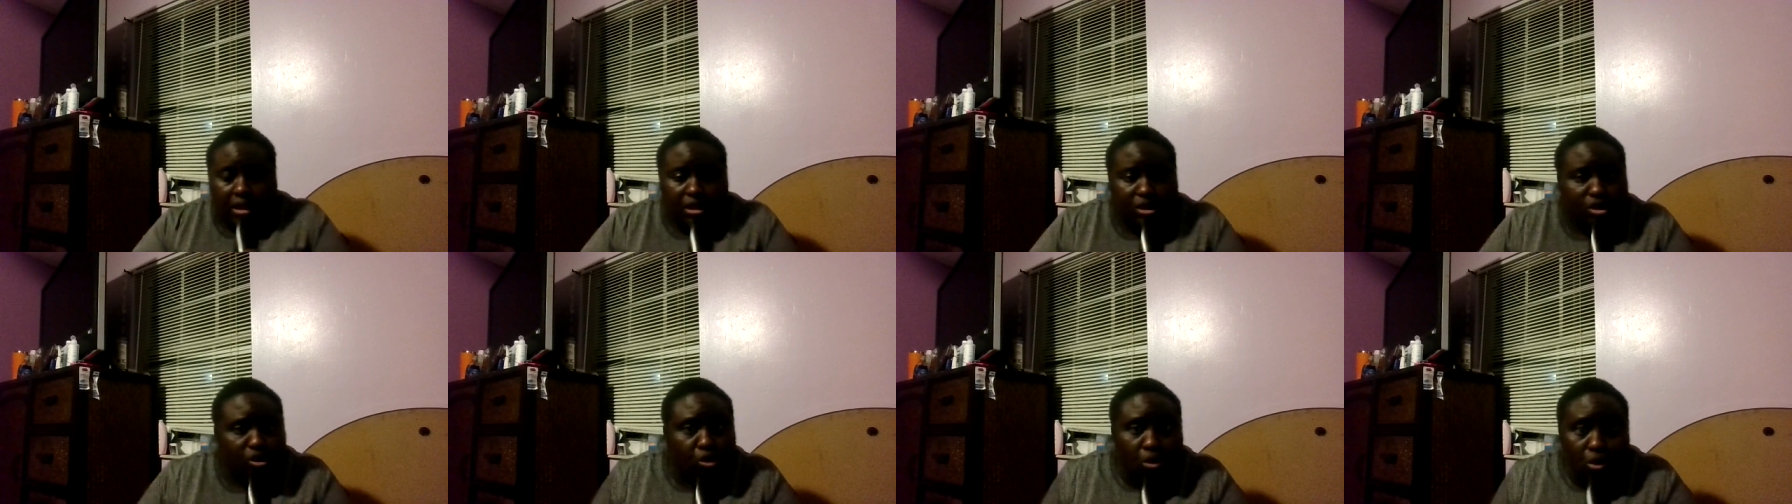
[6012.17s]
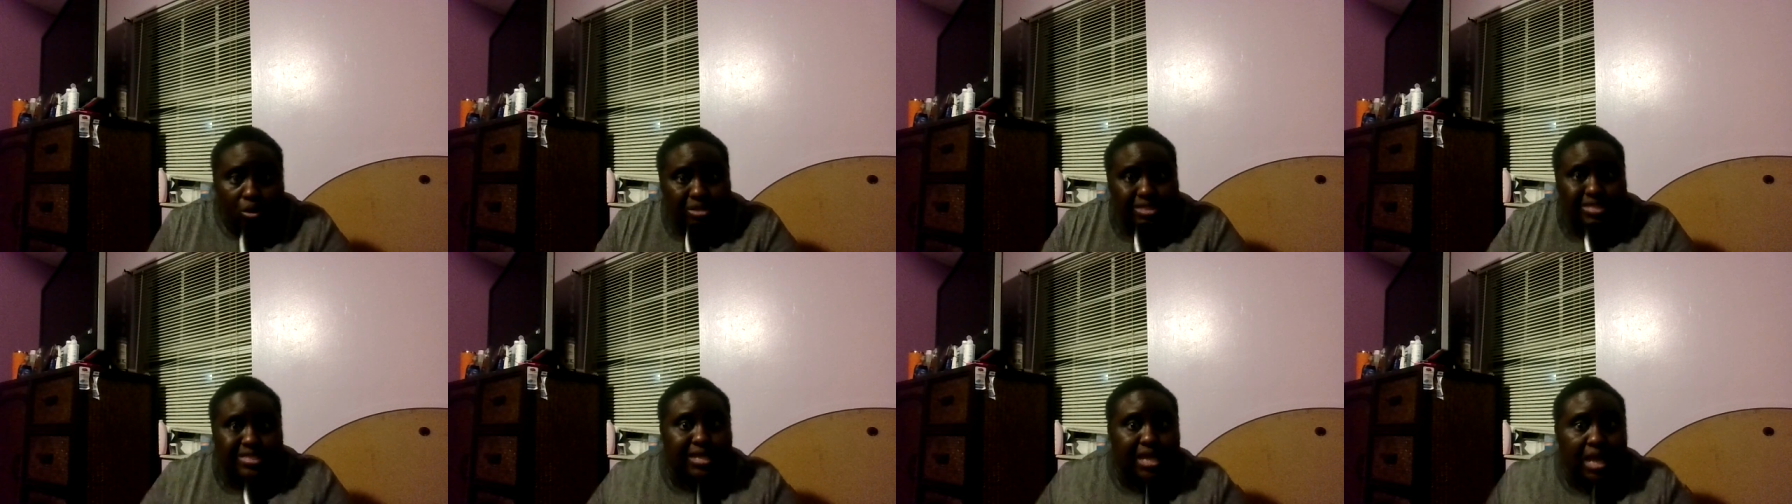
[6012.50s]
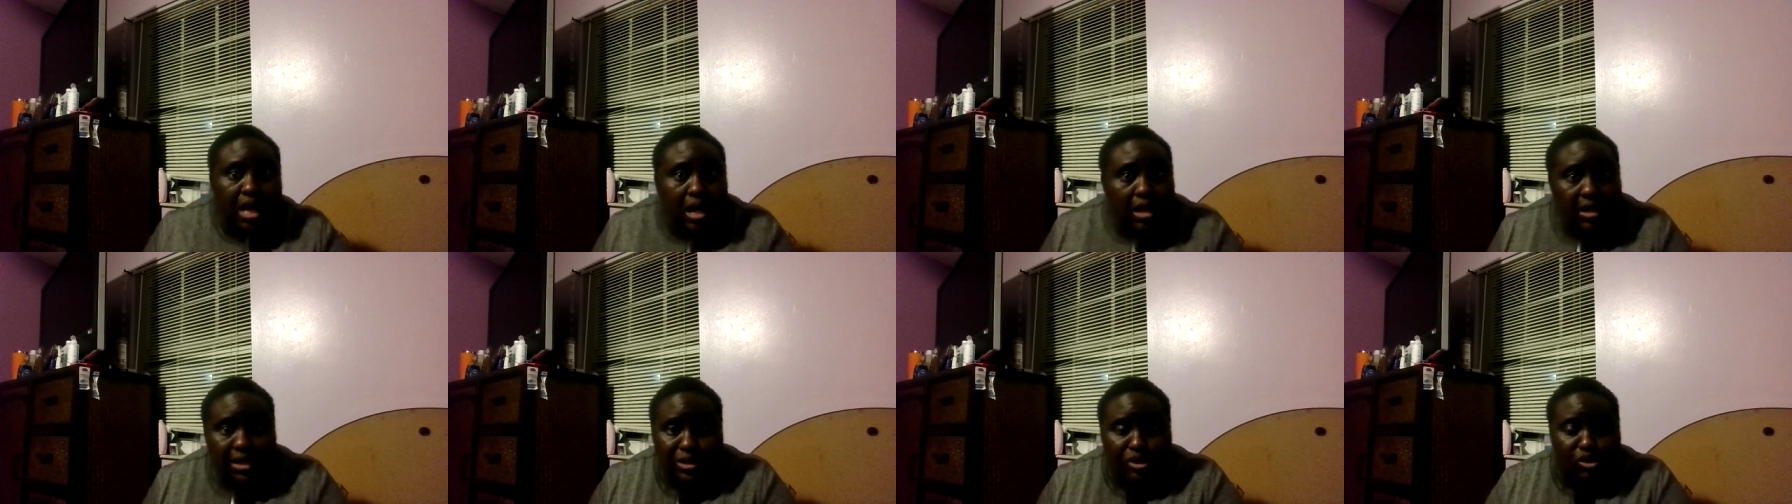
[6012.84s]
You gonna see
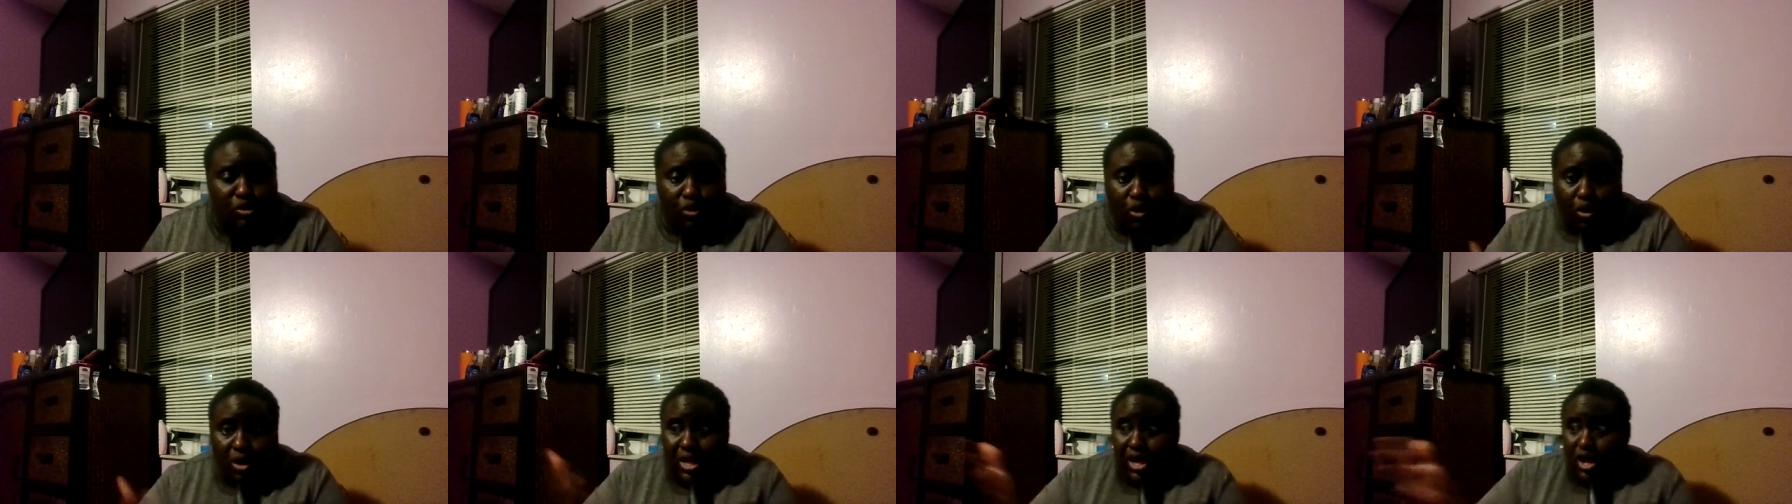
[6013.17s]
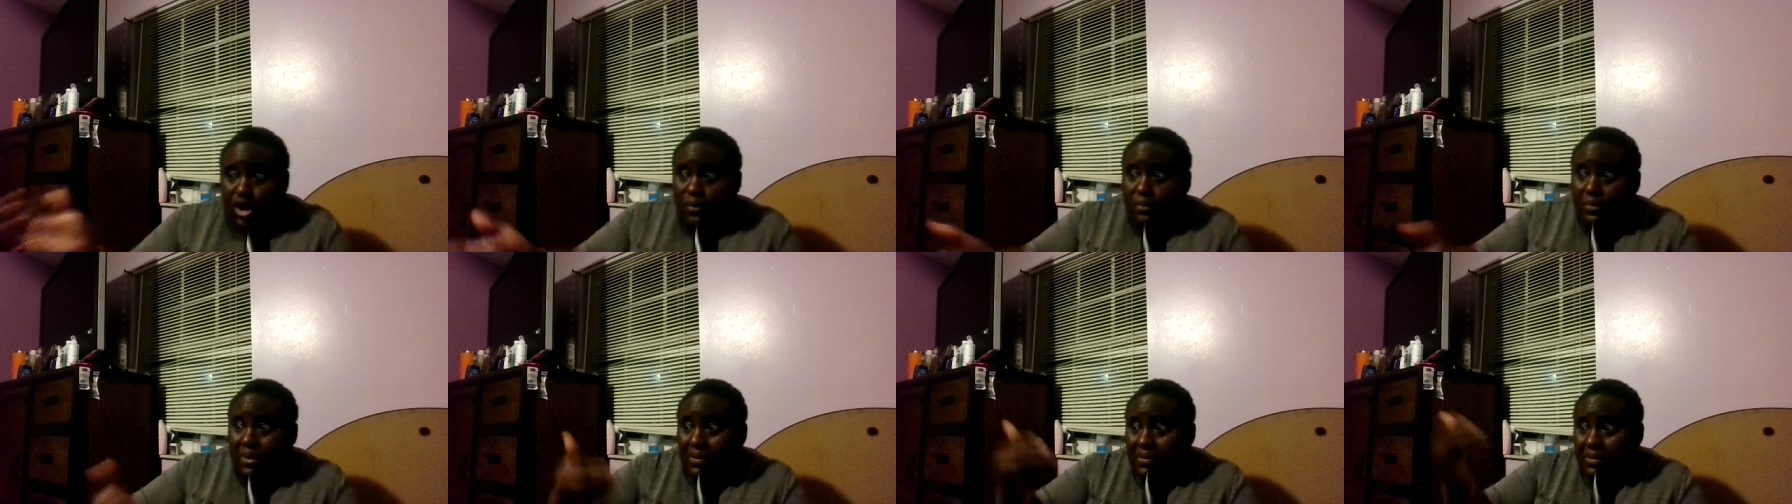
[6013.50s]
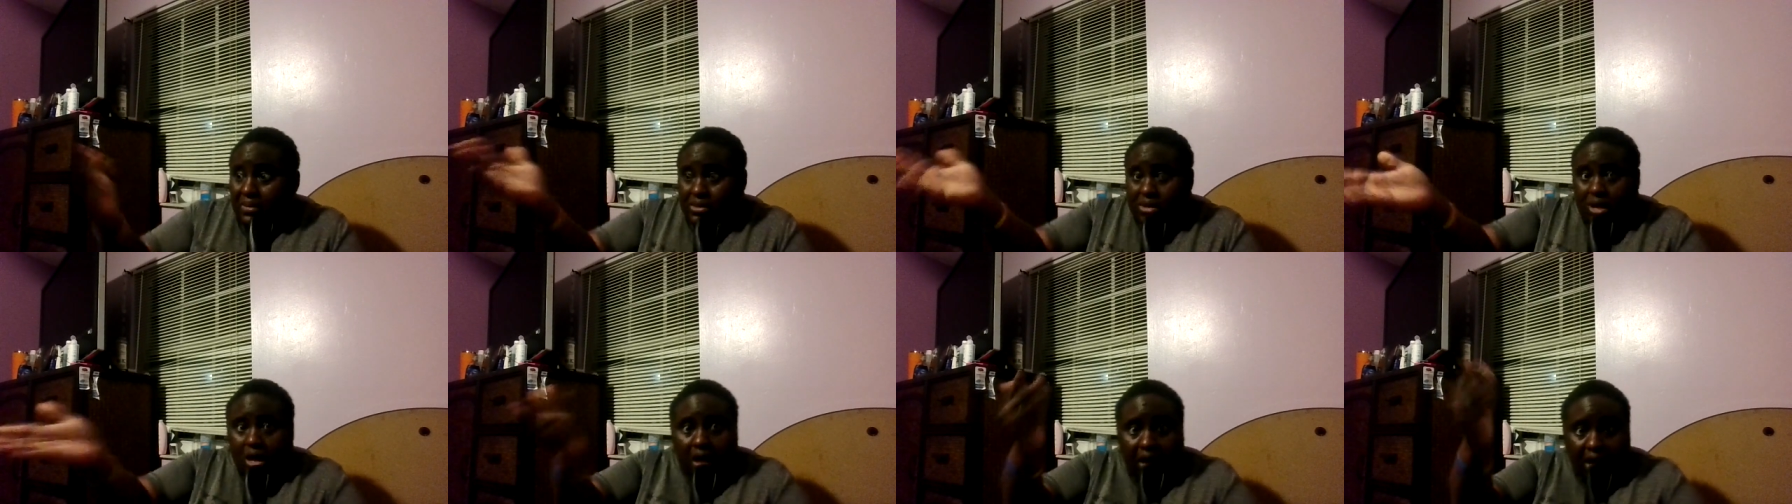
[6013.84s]
all. you gonna hear people
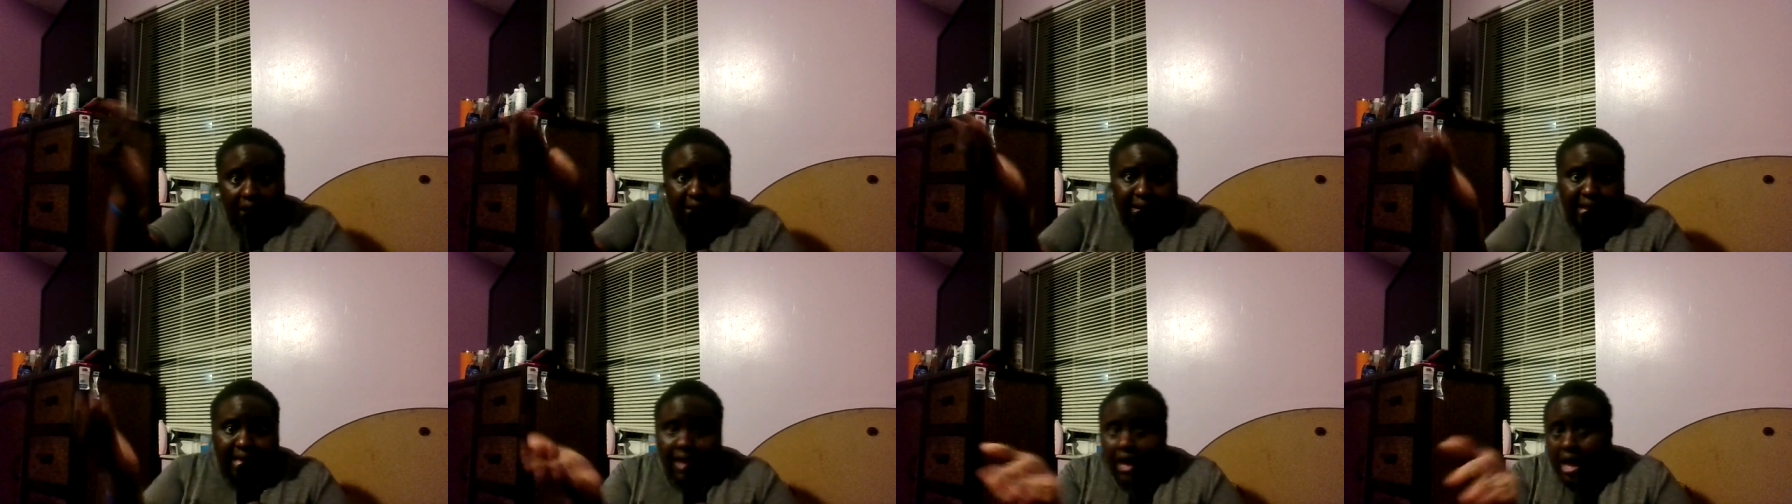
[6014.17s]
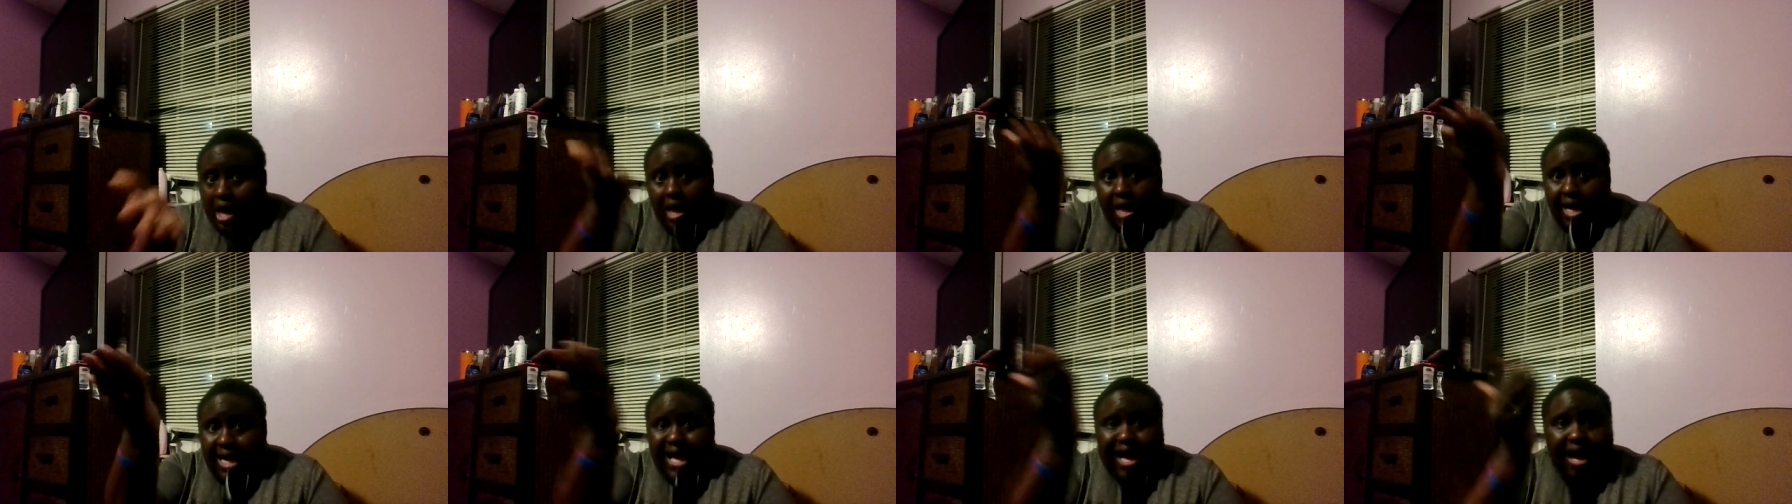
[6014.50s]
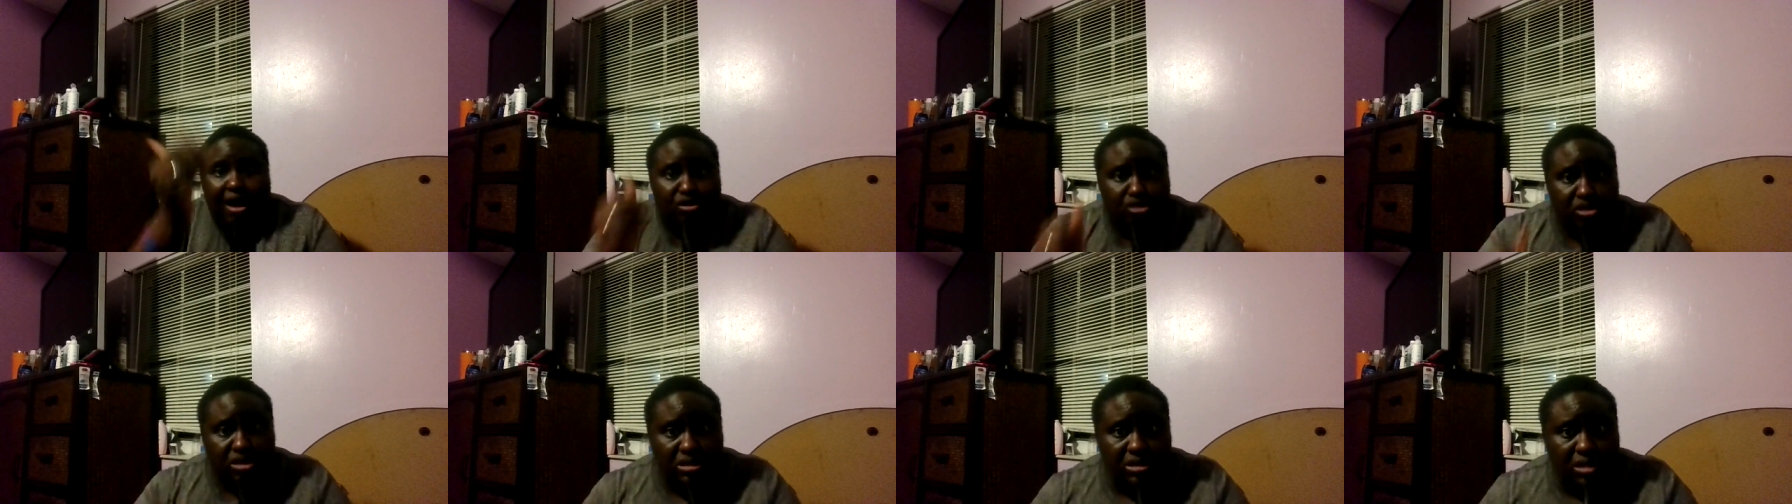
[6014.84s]
talking like
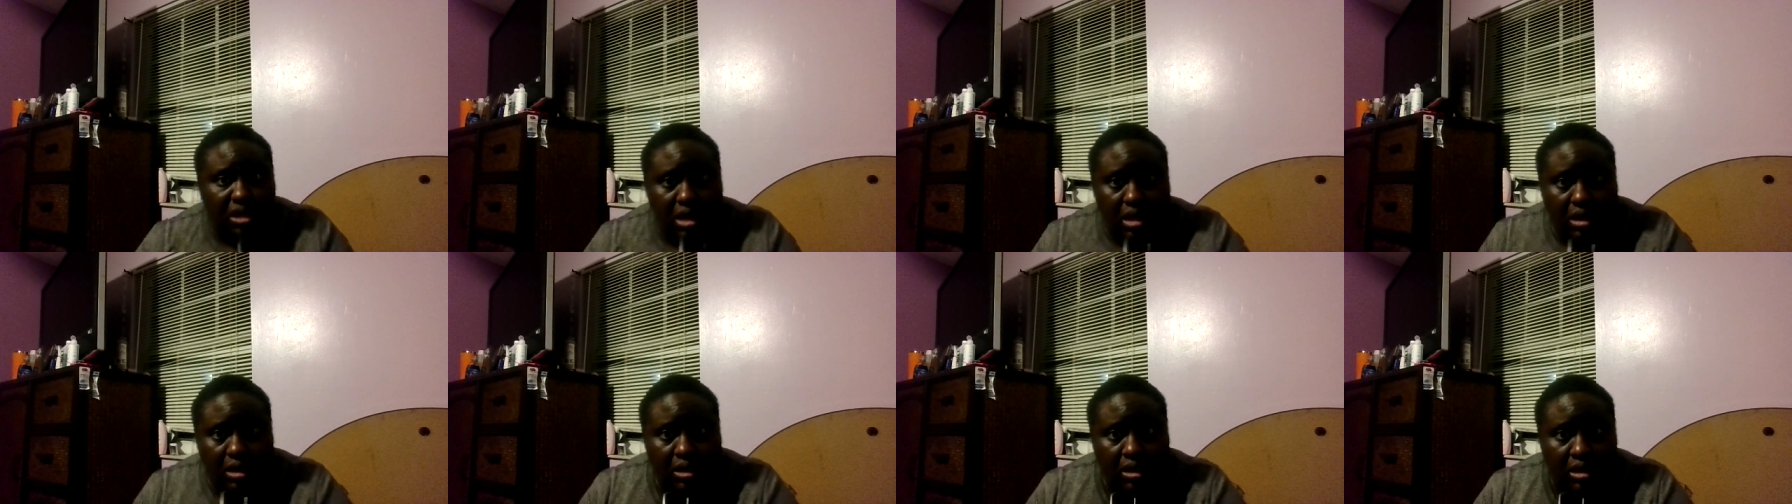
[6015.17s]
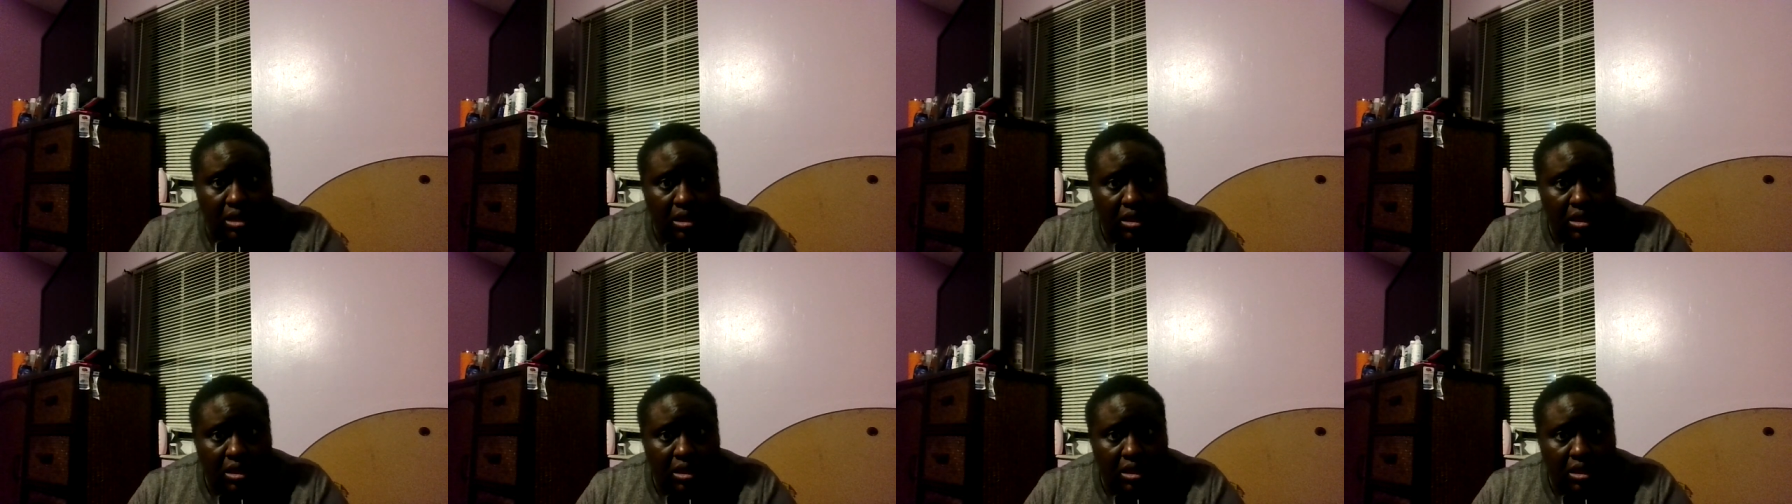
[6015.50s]
how she talk.